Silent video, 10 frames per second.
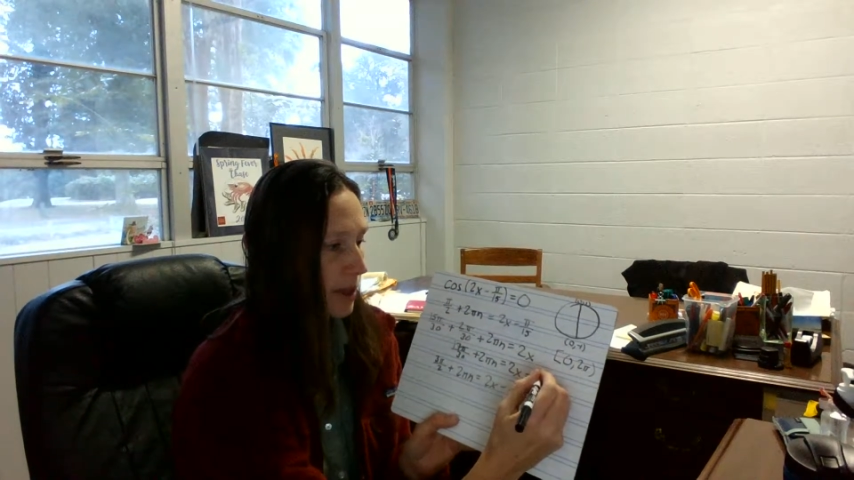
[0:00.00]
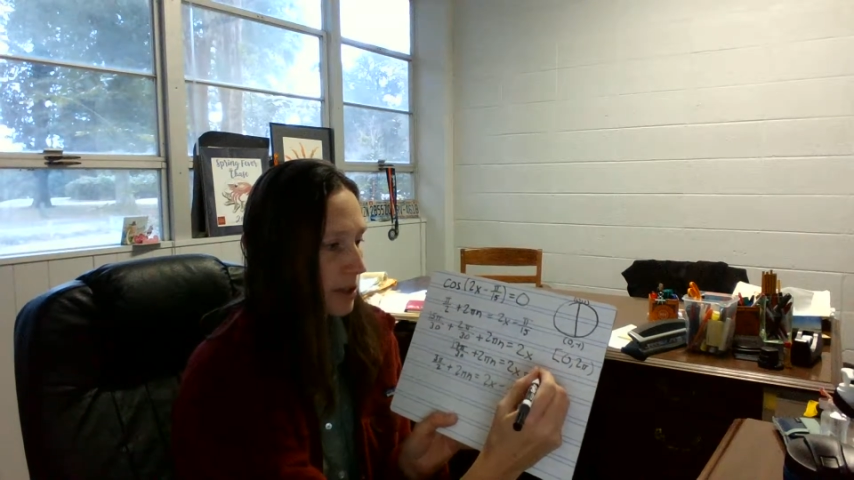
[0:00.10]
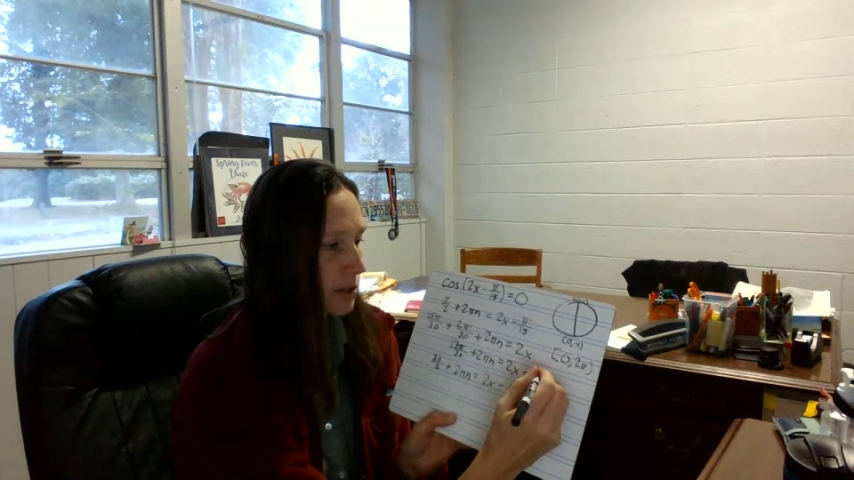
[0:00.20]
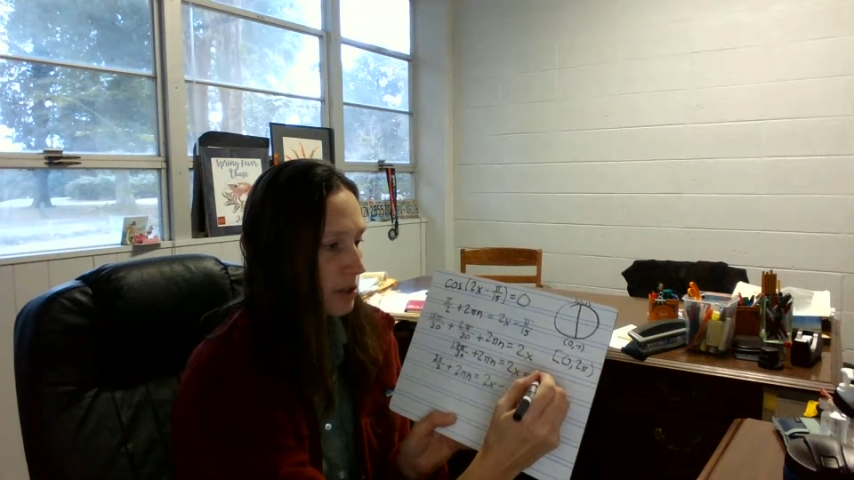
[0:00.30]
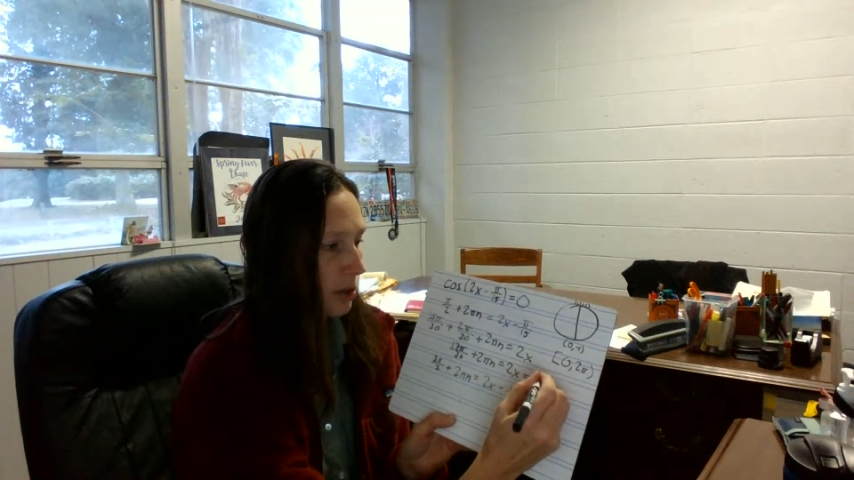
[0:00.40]

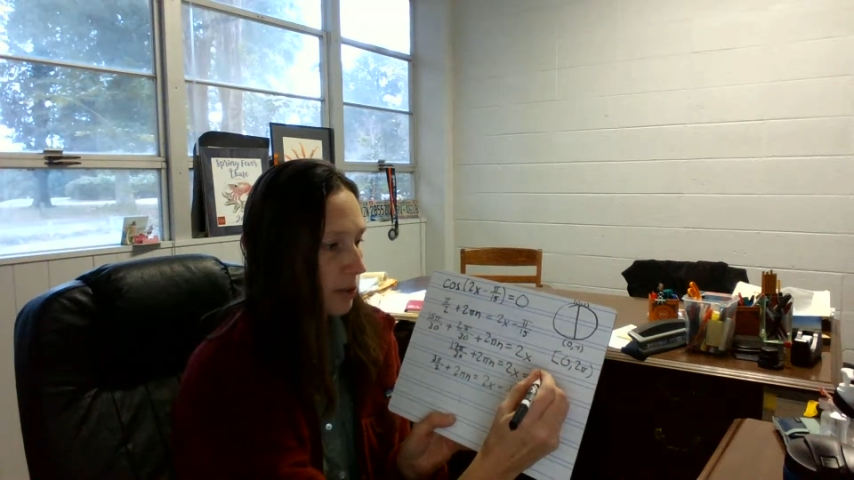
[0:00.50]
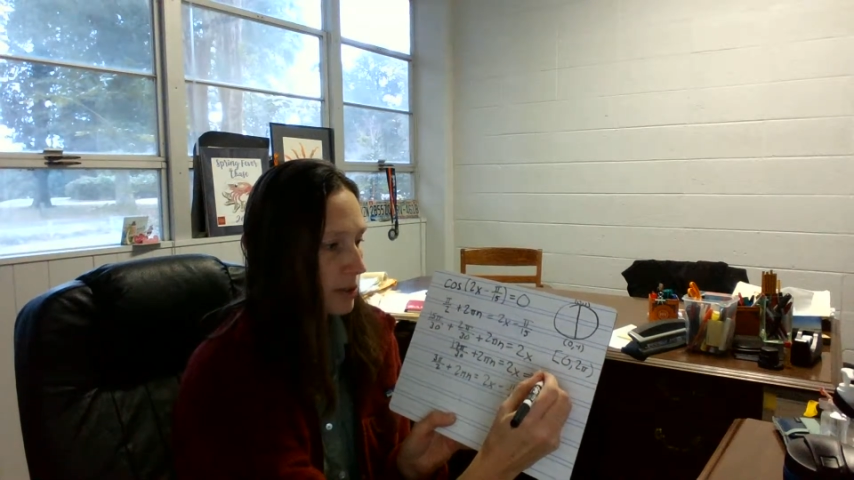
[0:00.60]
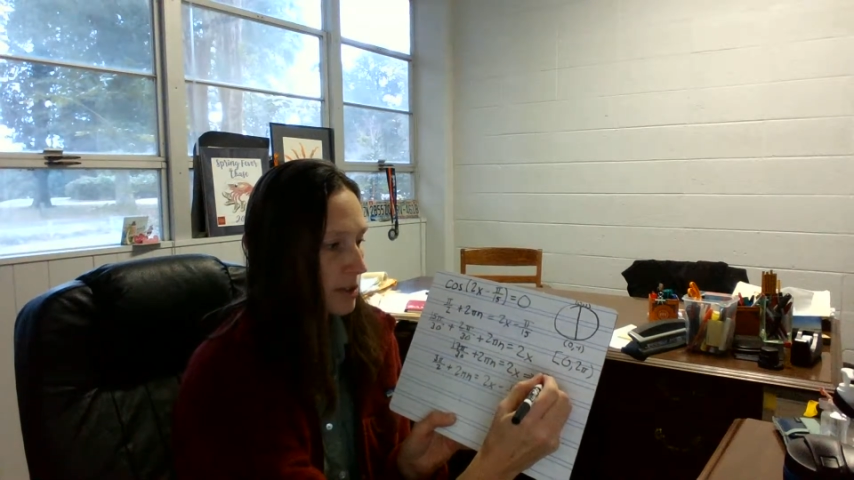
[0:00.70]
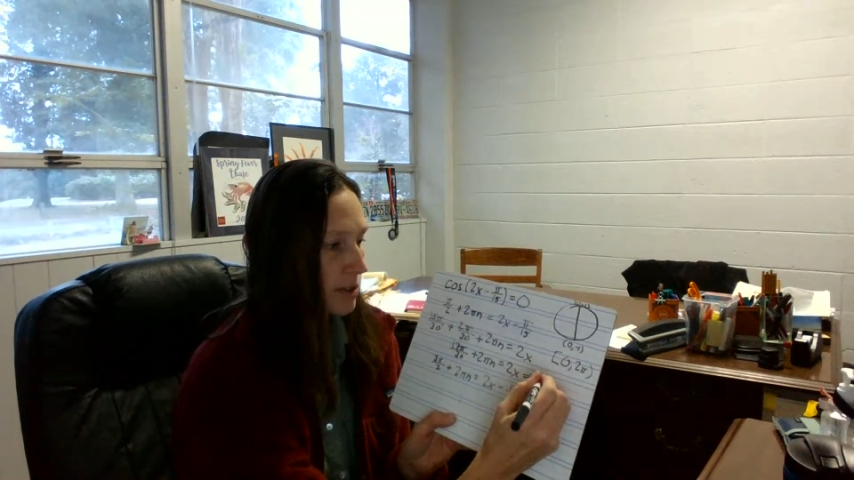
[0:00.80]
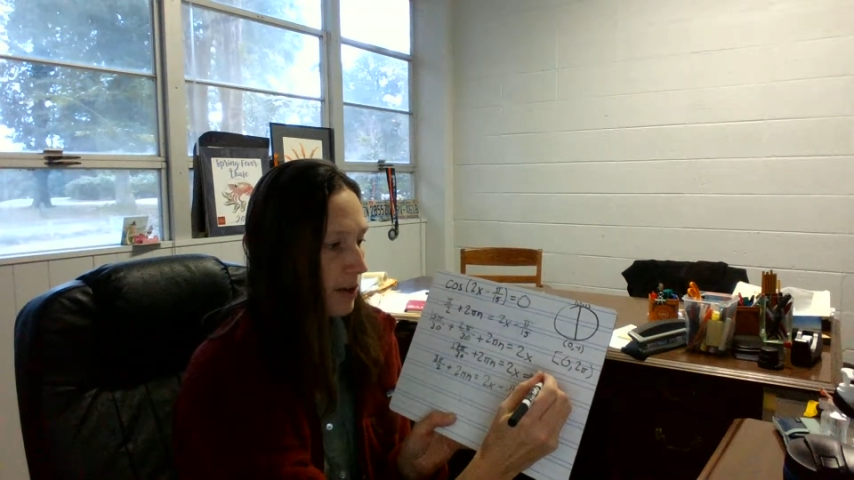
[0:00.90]
So
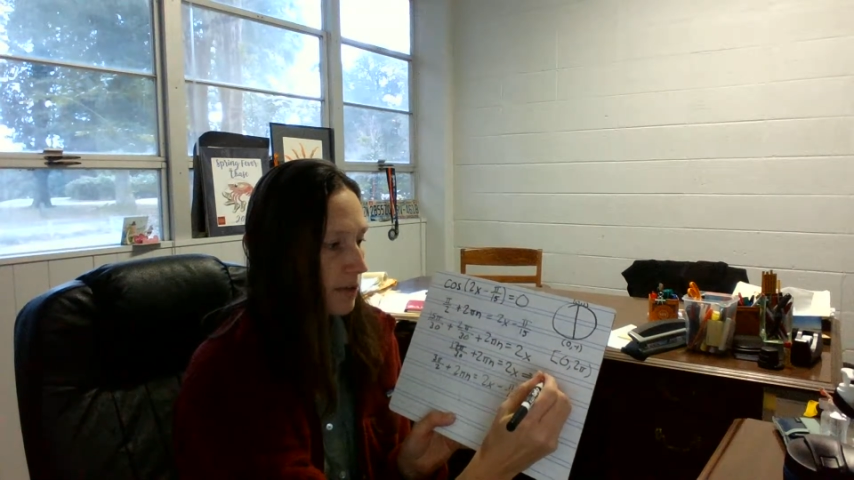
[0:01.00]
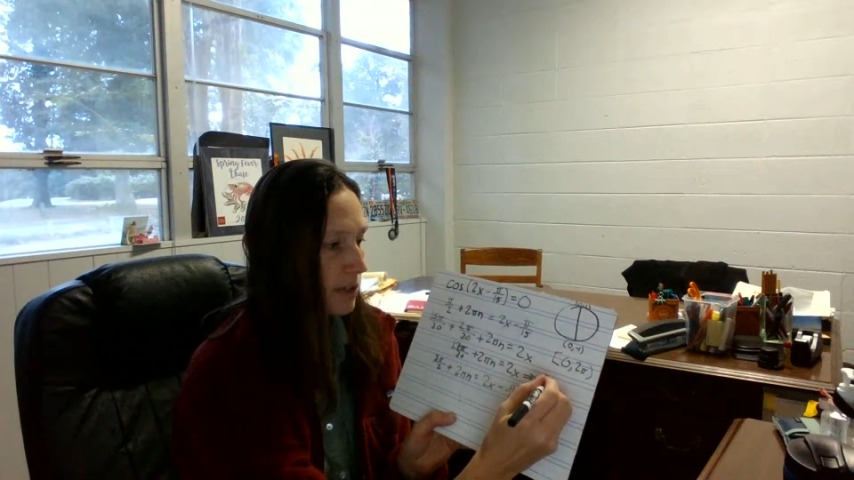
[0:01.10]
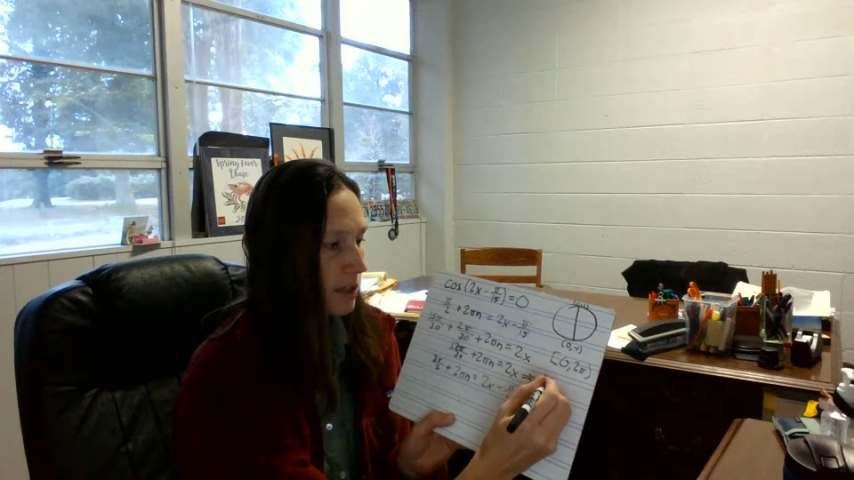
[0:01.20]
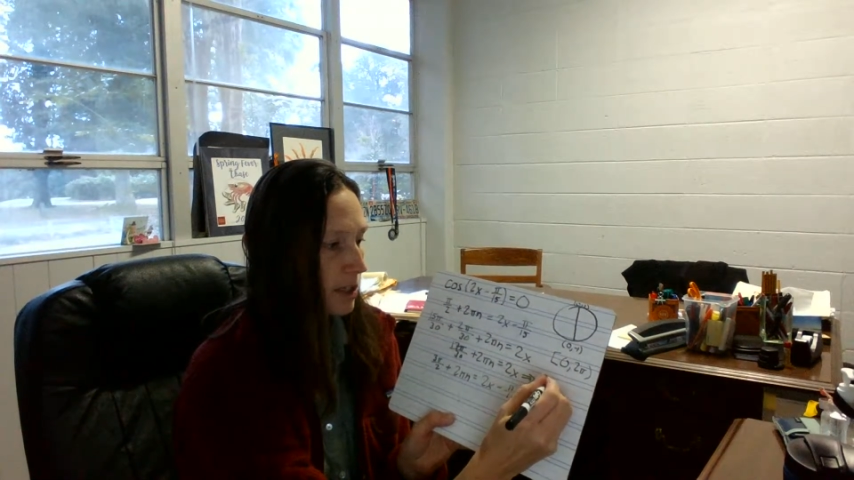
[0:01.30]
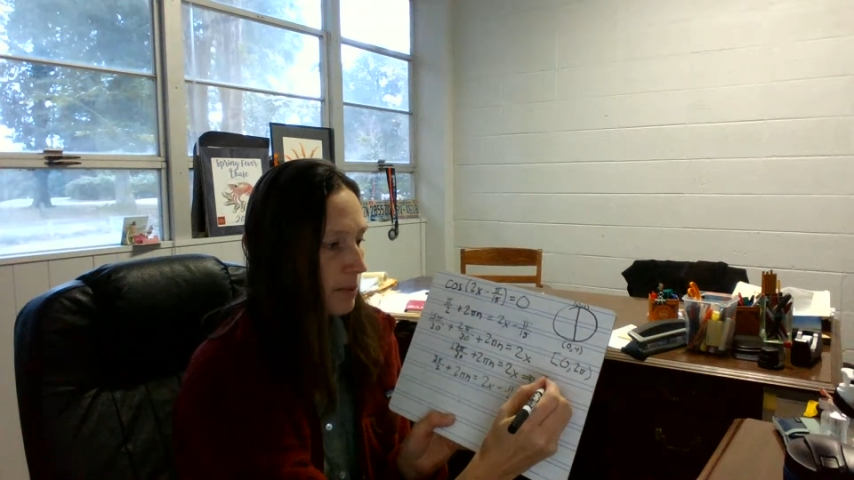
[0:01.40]

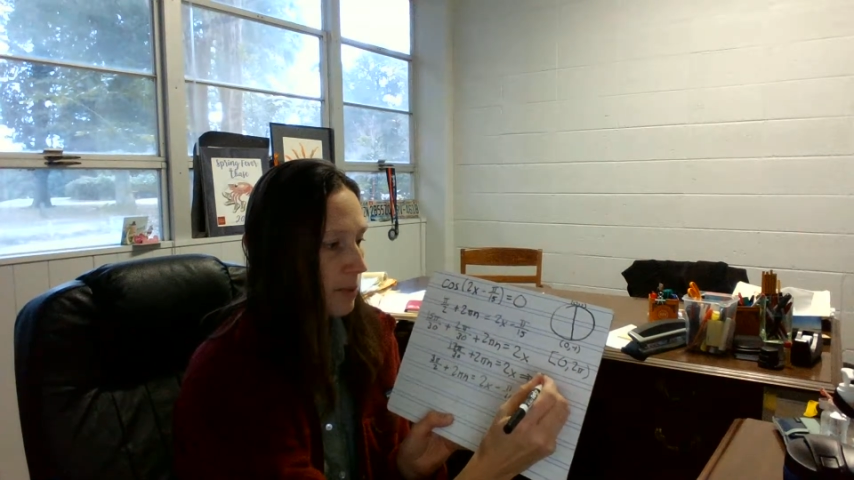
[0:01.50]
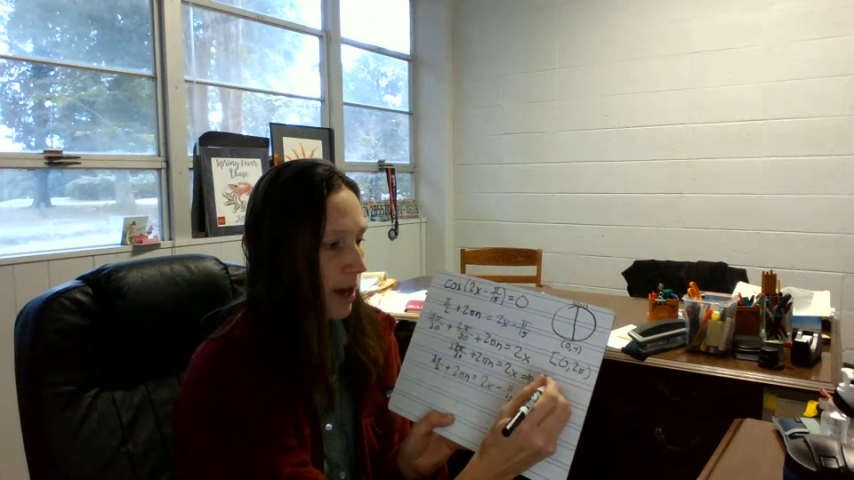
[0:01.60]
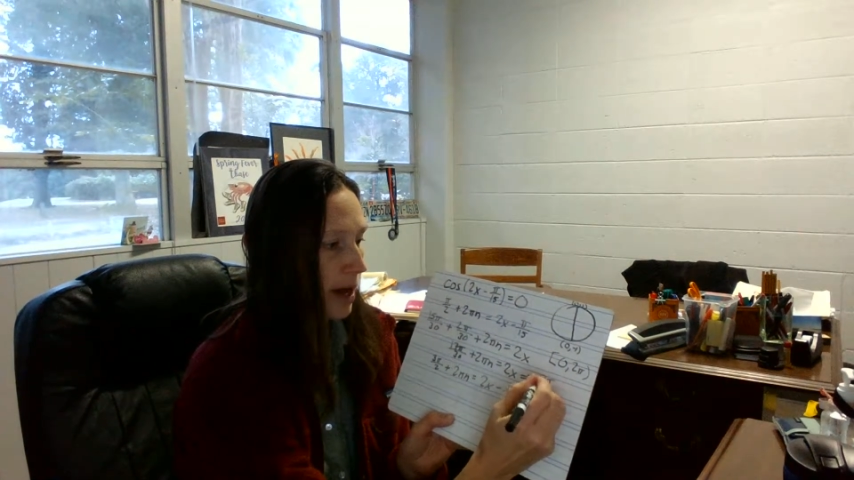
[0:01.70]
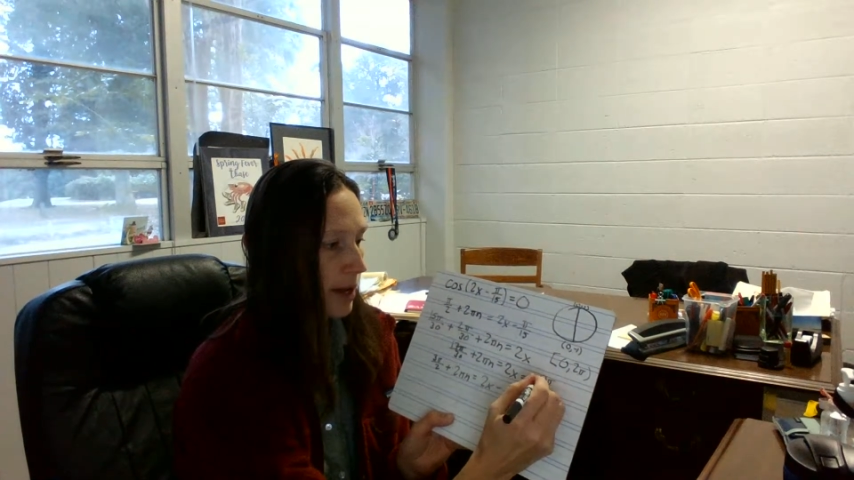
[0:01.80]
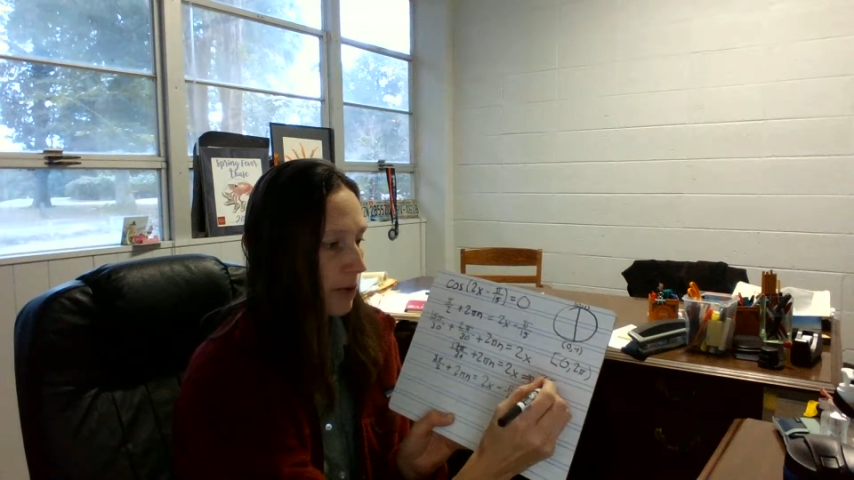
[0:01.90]
17 pi